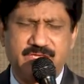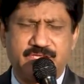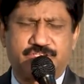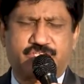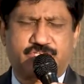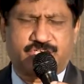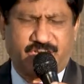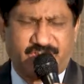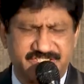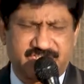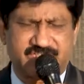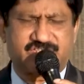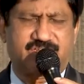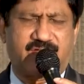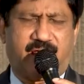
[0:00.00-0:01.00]
In
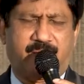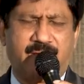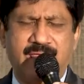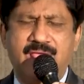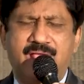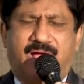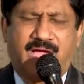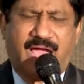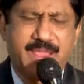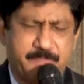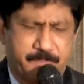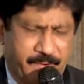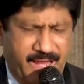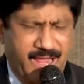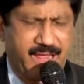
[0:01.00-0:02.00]
Jesus' name, I
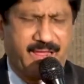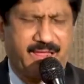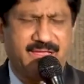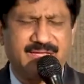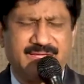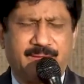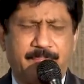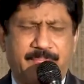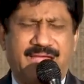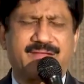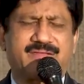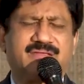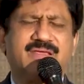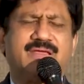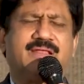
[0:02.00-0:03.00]
pray
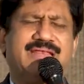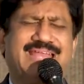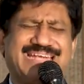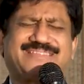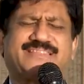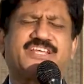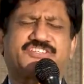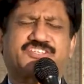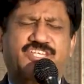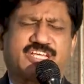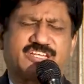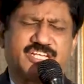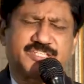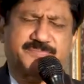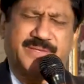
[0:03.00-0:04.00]
that let their
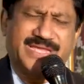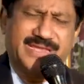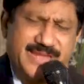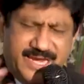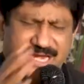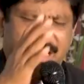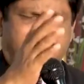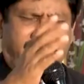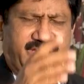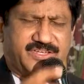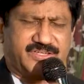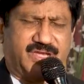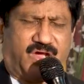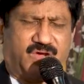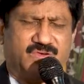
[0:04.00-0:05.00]
sickness be healed
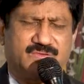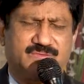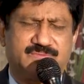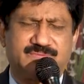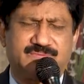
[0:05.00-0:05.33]
right now.